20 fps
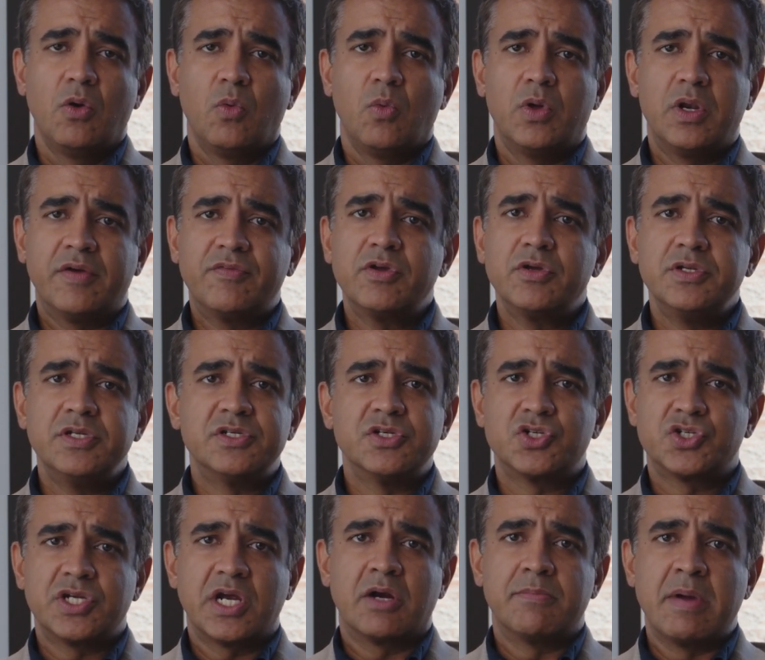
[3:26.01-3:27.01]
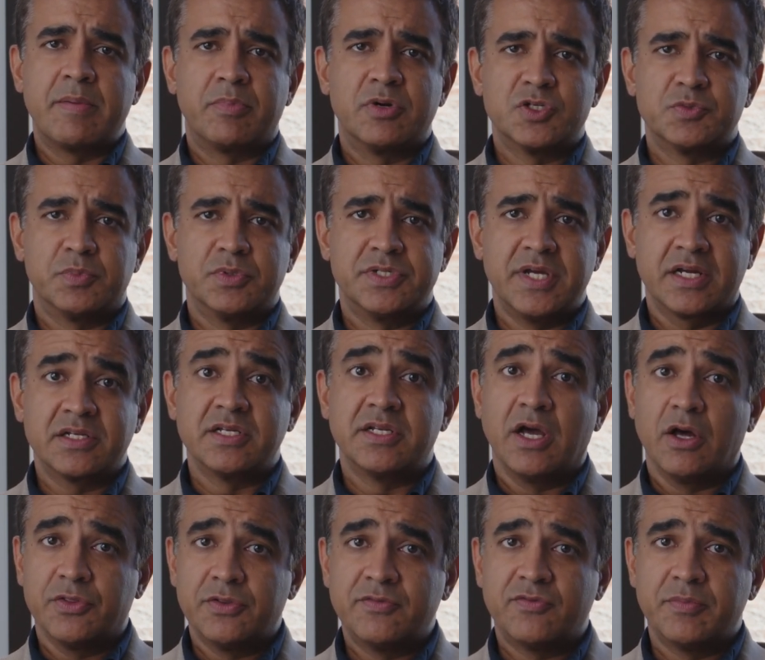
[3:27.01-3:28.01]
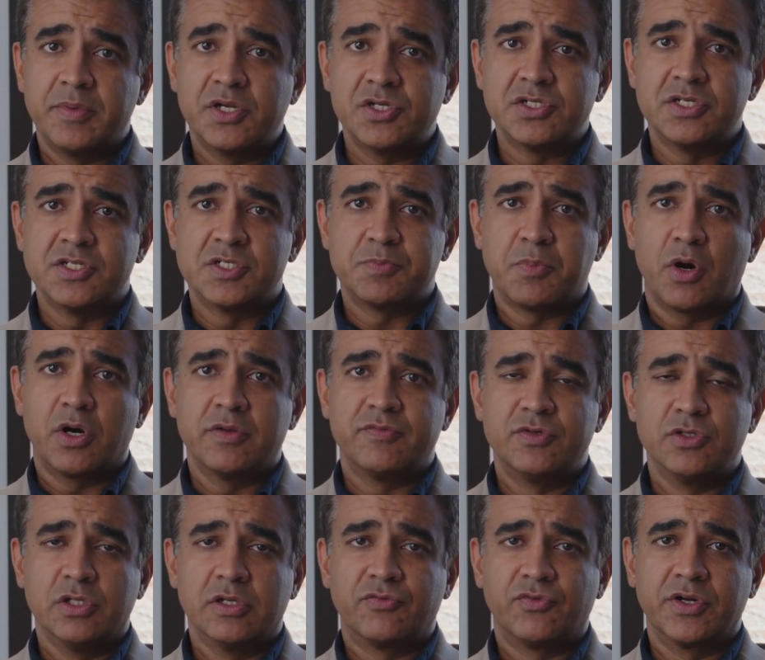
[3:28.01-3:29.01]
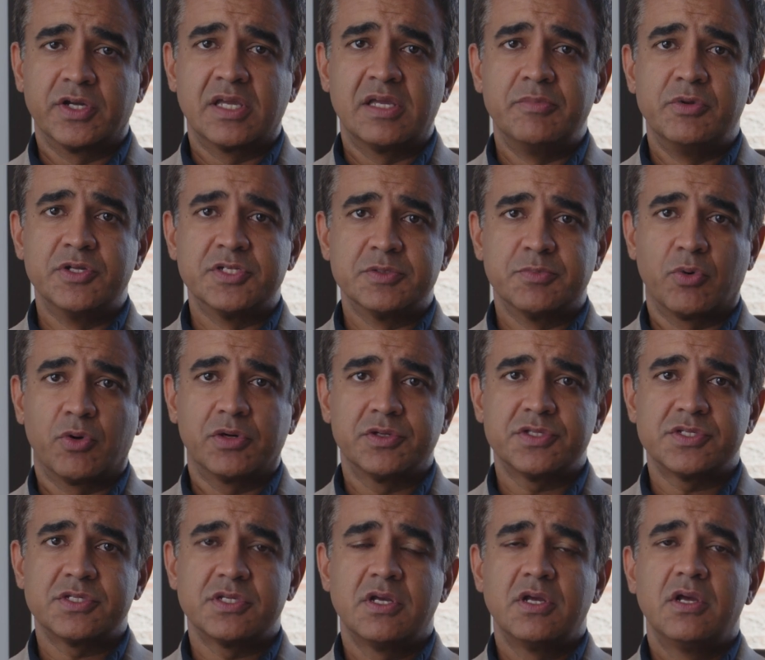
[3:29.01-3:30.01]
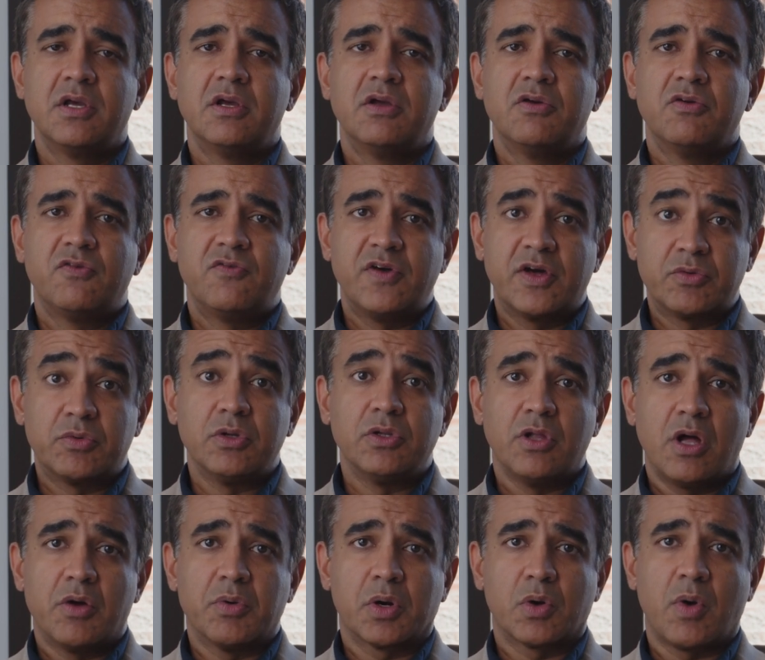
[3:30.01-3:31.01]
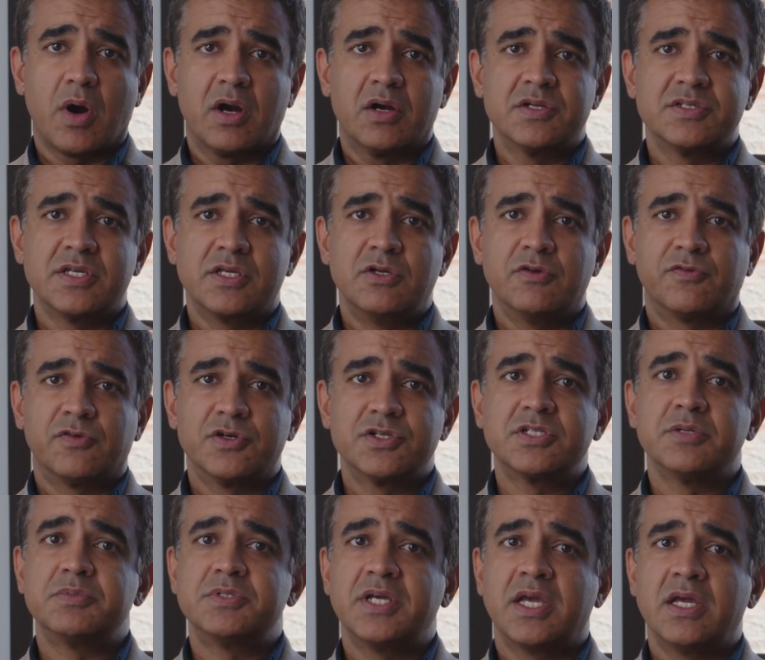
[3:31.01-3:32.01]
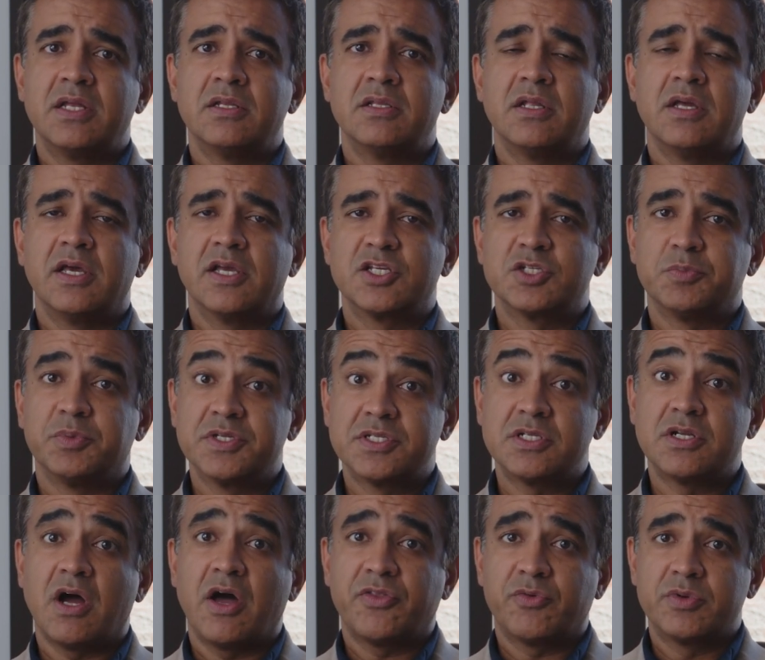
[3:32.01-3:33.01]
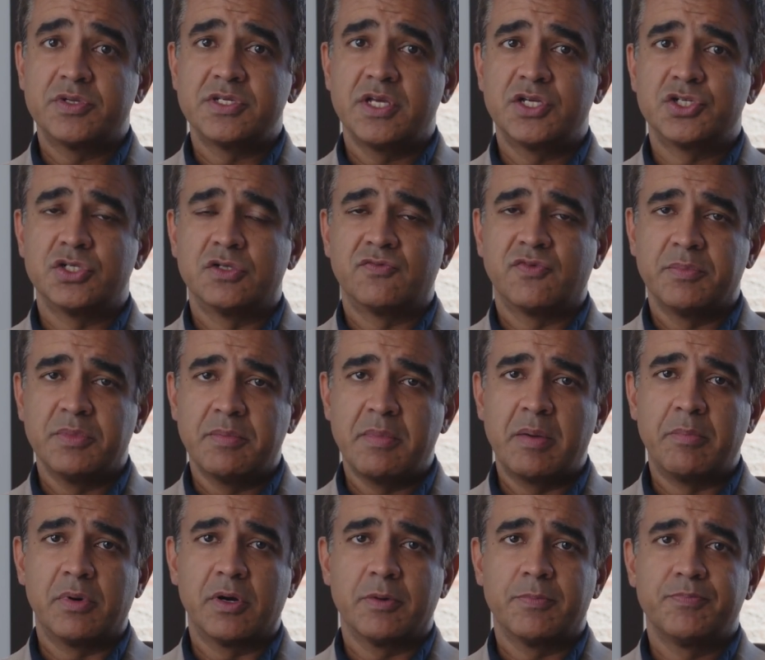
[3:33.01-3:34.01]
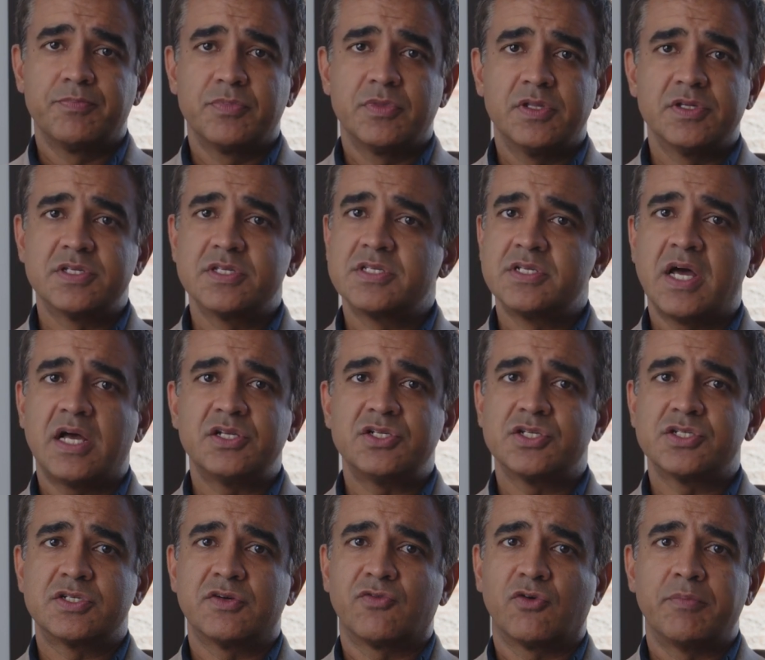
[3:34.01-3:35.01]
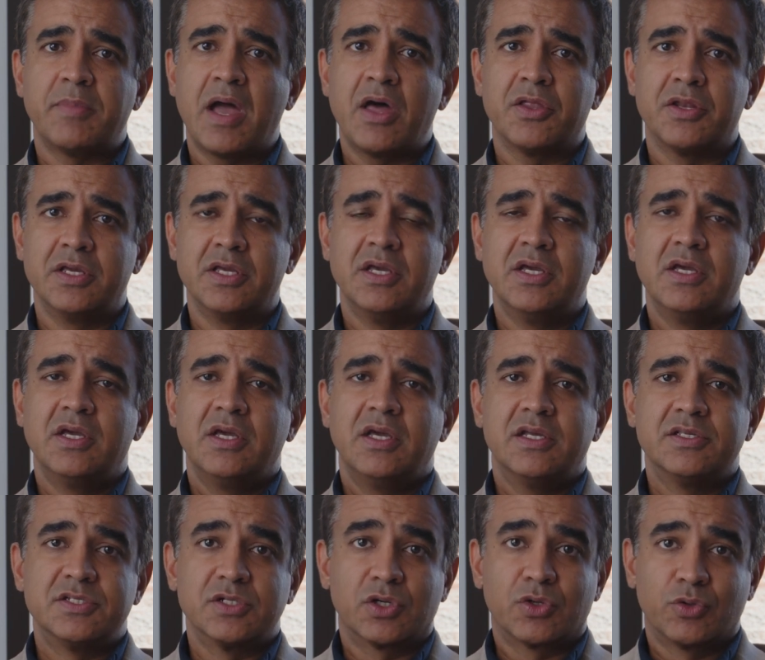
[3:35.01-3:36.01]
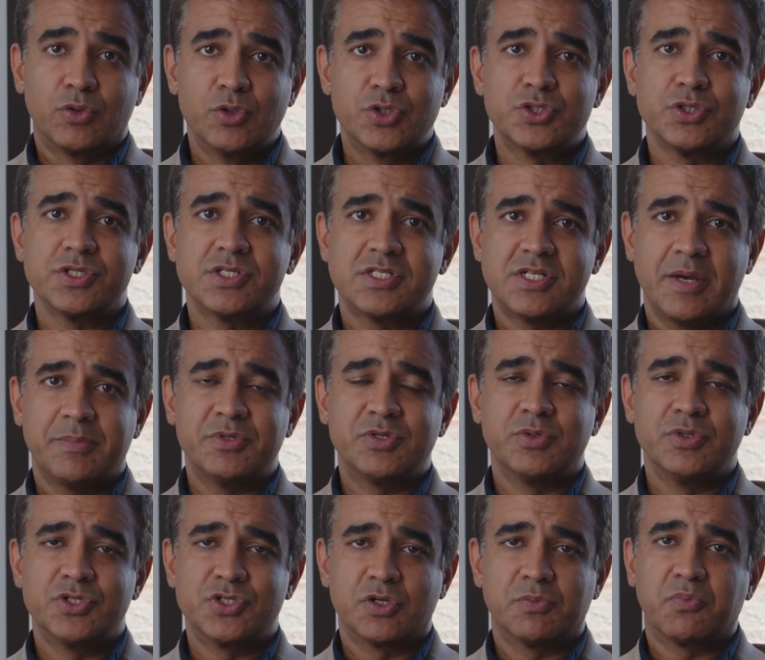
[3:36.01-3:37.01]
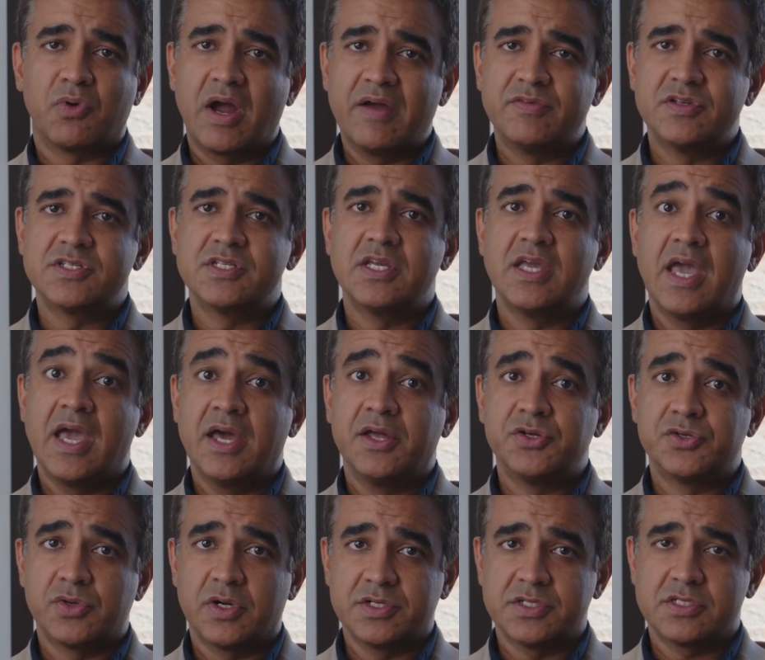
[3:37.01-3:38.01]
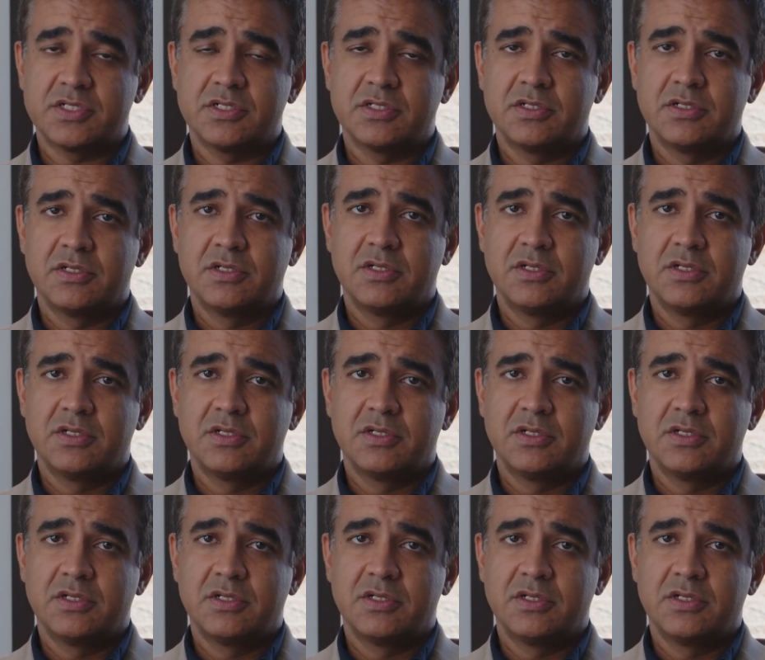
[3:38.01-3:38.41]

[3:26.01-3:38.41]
Whenever you need to share members' protected health information as part of delivering community supports, federal law requires that you first obtain explicit authorization from the member. This is not just a formality, it's a crucial step to ensure privacy and trust.